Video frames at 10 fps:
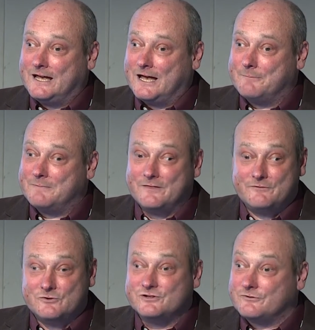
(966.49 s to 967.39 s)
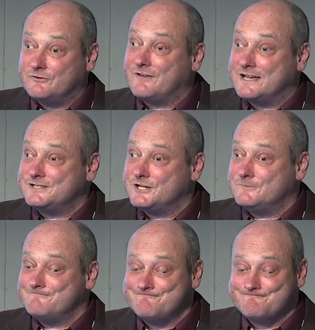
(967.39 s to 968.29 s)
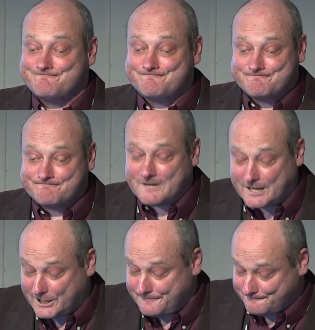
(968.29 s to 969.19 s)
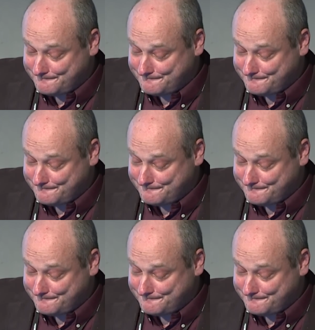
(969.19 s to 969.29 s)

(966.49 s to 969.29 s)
in the future through phase 2. Thank you.